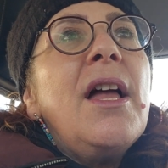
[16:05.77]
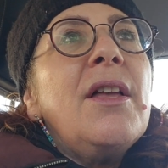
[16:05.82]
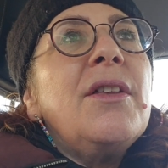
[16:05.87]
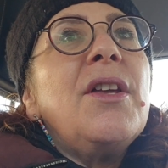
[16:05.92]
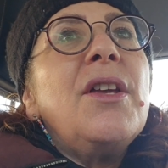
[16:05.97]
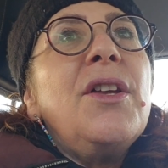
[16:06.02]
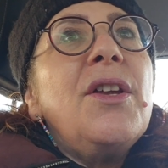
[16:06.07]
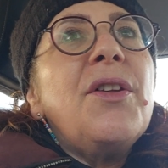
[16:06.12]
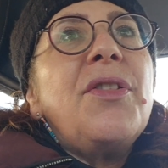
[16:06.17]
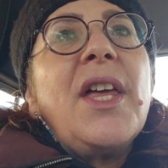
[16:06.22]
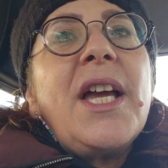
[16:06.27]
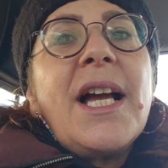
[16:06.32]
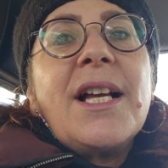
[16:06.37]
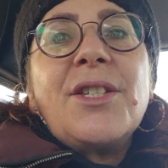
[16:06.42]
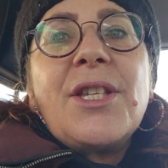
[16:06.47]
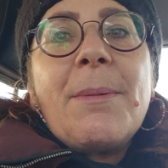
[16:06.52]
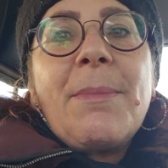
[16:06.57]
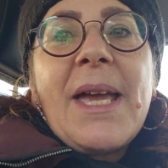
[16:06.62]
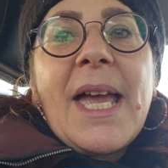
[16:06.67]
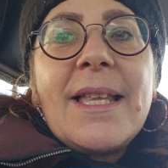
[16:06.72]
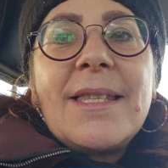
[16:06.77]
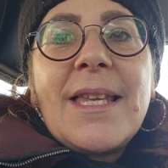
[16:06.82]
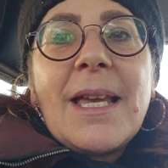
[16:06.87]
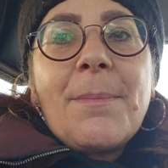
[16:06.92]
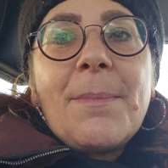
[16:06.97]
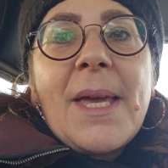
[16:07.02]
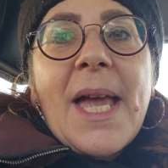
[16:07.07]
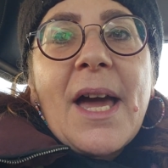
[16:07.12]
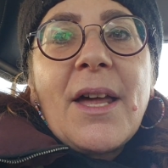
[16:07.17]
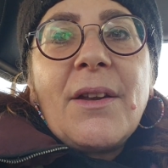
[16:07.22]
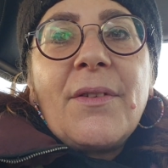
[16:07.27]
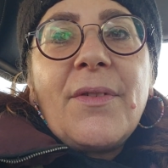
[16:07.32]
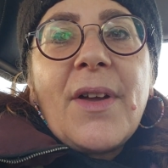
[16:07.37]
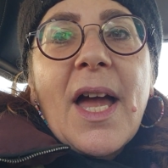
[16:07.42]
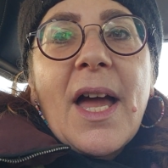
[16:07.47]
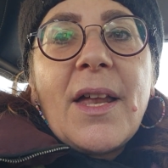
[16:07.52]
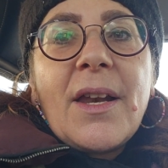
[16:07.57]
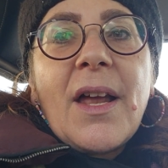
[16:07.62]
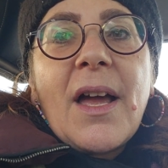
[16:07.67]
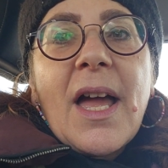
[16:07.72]
You think Hashem can't take me out
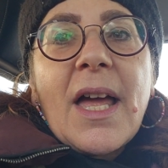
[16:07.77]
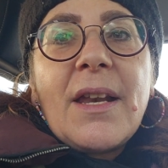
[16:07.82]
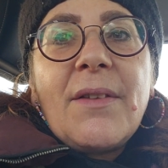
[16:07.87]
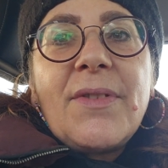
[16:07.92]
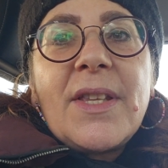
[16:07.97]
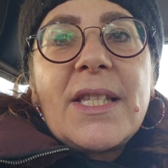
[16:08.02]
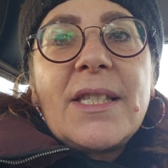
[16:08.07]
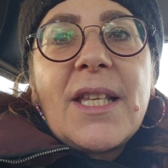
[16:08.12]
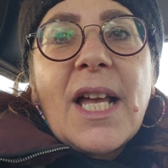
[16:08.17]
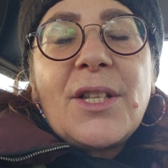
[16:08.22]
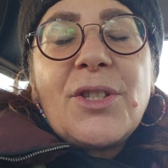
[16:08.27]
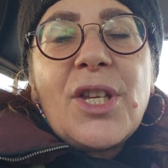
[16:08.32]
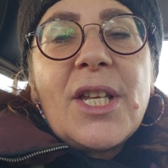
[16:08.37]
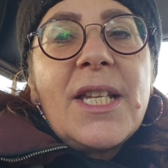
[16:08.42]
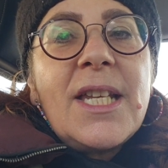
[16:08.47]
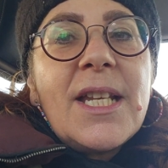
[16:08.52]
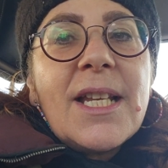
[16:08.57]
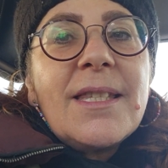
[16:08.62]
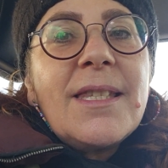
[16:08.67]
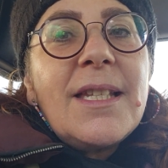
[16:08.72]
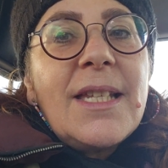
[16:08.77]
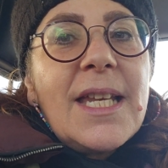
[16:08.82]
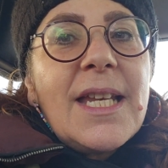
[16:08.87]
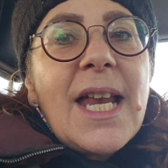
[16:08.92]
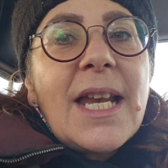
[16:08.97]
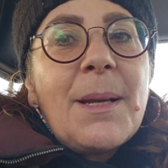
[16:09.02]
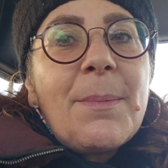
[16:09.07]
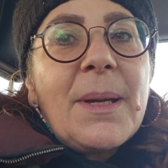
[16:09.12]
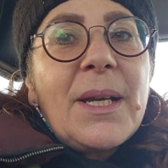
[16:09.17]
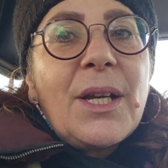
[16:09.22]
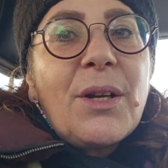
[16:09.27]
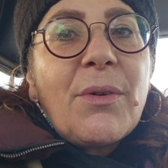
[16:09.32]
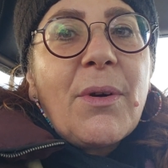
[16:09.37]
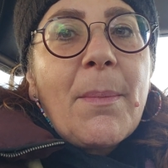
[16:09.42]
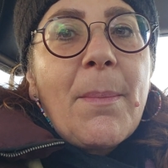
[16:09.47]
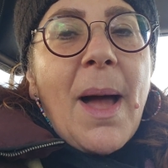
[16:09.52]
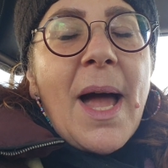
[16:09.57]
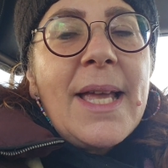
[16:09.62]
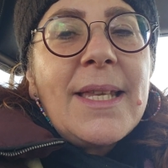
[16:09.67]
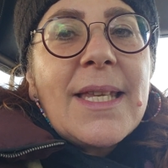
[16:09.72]
of this dungeon? He doesn't need anybody to
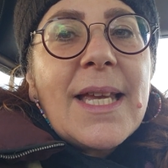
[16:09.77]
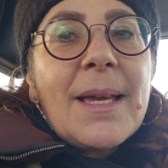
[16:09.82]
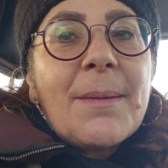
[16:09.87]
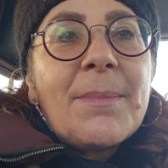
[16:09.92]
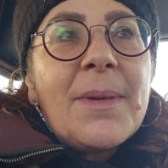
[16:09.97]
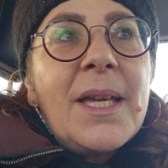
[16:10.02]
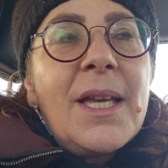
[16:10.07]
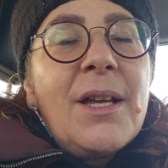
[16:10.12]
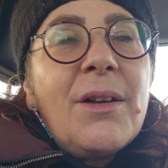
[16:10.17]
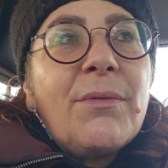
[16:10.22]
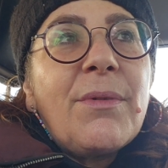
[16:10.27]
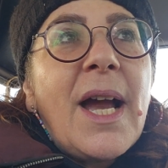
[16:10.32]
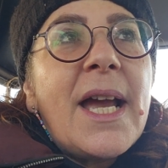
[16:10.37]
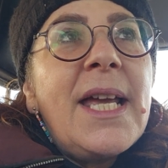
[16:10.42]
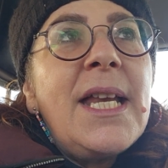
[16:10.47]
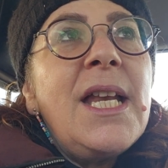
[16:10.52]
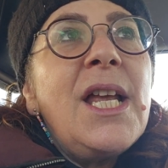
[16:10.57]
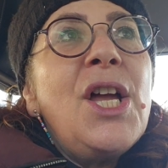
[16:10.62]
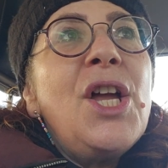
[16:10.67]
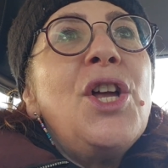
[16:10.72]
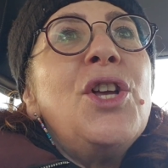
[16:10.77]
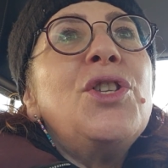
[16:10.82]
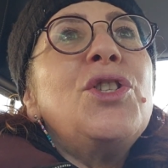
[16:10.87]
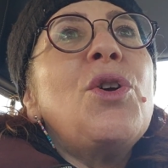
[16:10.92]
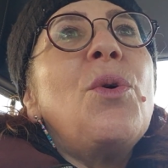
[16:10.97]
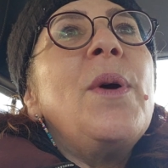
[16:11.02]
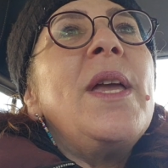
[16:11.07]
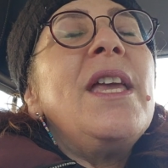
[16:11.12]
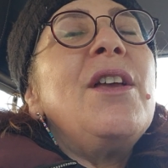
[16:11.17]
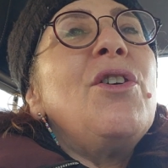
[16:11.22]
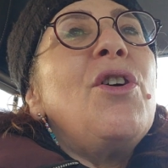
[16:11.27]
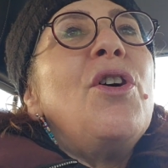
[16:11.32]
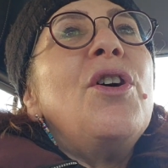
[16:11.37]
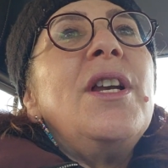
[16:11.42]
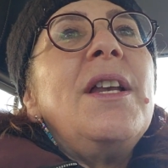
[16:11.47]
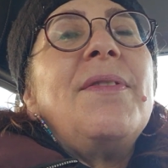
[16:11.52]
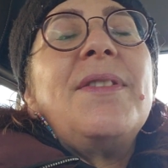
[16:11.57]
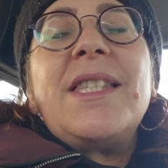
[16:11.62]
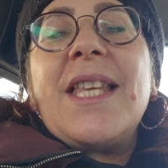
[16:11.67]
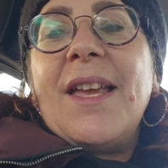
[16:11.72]
remind him, right? So he
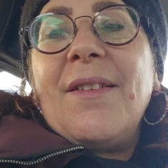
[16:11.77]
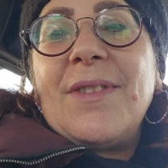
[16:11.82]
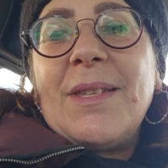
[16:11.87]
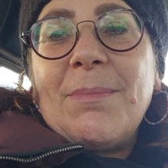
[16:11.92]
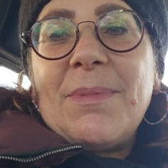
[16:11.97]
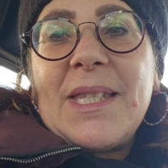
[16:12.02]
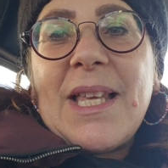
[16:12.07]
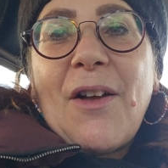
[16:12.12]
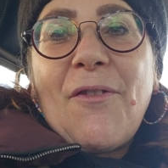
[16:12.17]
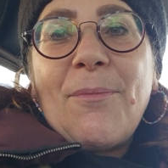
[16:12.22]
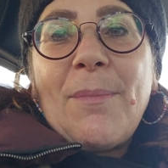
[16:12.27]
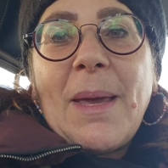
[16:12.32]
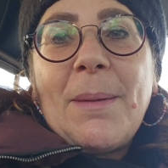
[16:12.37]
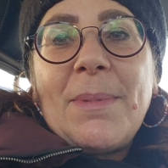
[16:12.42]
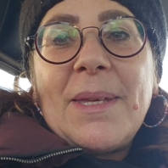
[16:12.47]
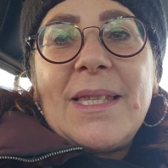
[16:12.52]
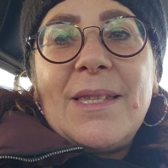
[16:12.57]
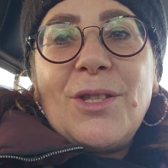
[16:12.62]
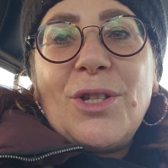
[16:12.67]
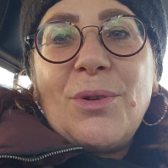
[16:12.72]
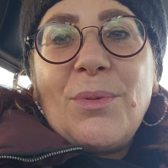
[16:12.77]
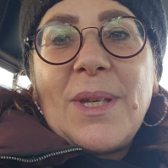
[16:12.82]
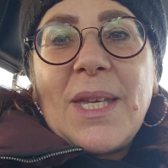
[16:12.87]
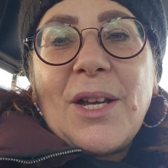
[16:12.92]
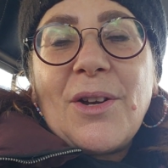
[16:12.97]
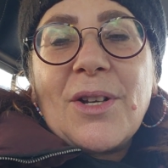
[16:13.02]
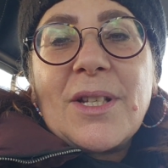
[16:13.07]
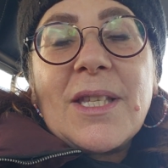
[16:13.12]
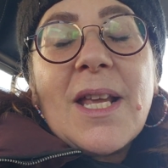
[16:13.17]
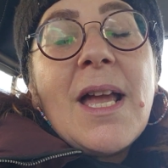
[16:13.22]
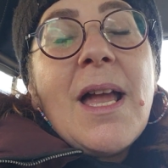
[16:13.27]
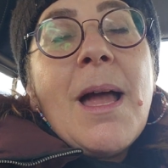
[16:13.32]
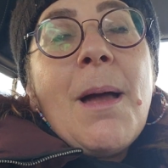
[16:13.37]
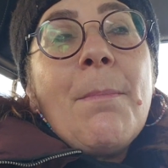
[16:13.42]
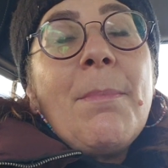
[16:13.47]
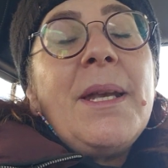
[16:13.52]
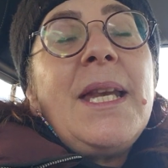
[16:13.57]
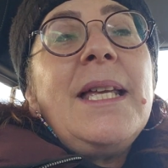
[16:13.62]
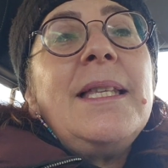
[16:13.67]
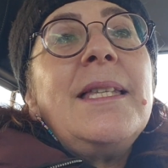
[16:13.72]
could have saved himself maybe 2 years,
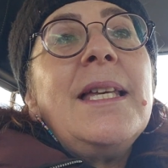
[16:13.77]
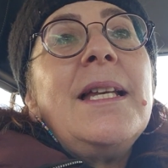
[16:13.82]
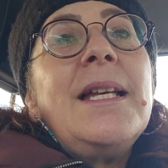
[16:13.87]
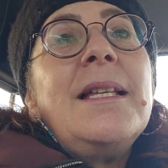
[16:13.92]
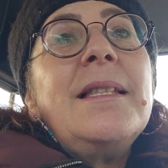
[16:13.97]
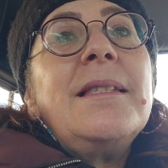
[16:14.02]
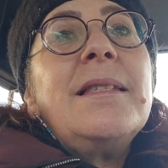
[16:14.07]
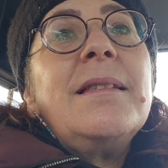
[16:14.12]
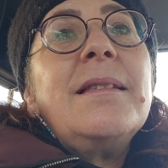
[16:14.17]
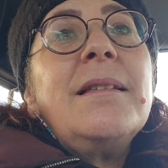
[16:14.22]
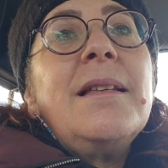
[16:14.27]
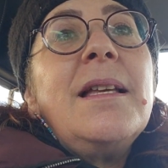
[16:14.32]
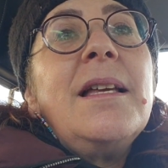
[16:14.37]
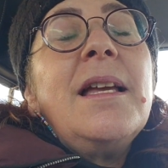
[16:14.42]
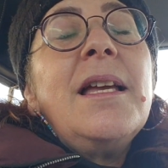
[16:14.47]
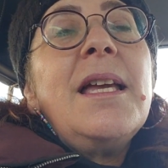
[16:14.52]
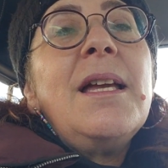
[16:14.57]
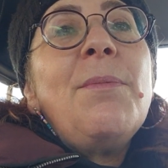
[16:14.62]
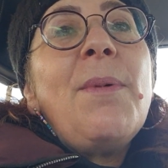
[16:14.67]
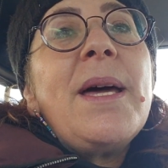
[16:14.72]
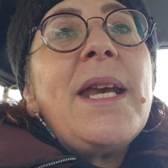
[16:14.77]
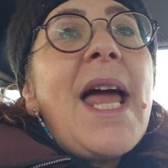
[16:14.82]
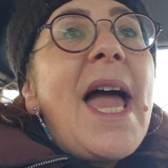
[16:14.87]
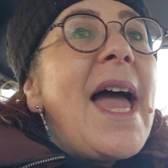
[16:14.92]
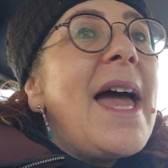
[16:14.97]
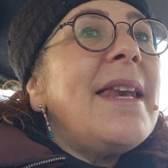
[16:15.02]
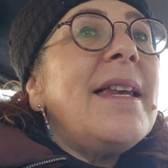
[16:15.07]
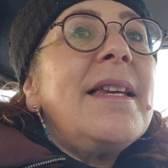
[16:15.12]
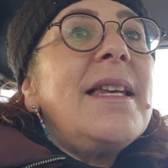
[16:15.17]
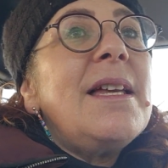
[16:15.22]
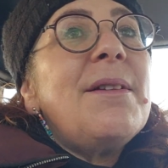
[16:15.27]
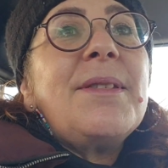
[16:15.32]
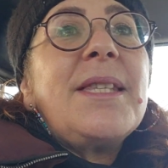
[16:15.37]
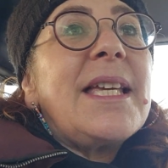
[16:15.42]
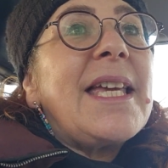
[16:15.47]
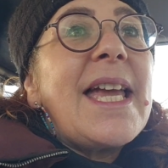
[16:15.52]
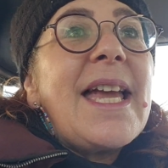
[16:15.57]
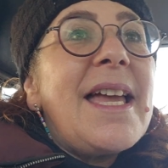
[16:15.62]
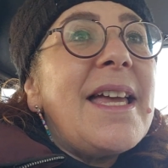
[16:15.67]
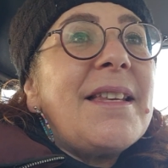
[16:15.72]
but he didn't. He went ahead and he's a
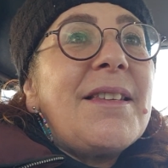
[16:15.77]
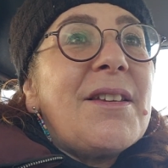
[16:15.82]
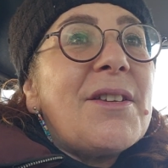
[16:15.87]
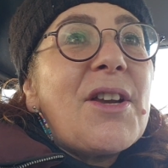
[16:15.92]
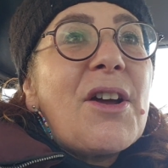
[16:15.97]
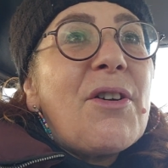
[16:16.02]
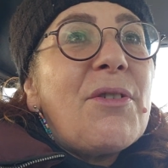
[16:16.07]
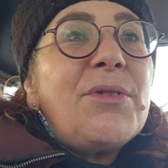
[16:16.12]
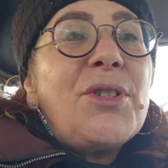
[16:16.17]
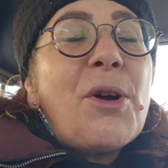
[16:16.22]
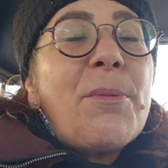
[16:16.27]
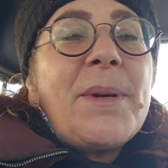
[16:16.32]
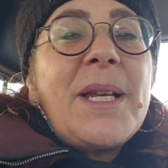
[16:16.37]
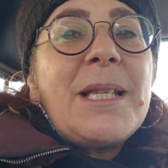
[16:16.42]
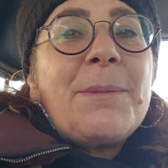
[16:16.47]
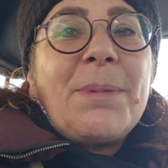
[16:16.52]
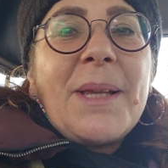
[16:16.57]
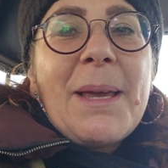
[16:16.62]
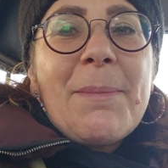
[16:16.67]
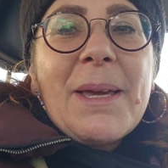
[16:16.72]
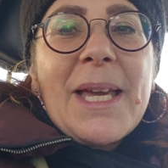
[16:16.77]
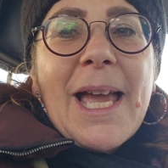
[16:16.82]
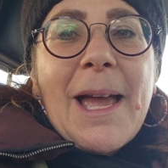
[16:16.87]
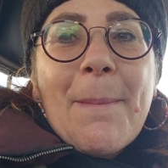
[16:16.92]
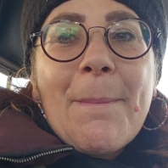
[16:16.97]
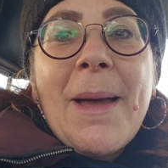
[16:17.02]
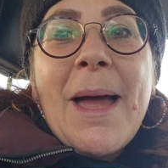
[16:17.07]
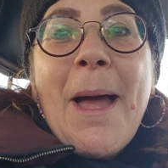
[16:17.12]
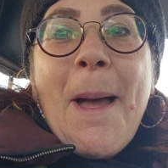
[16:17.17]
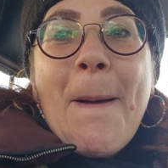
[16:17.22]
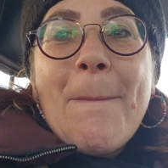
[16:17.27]
kid, nobody's blaming him.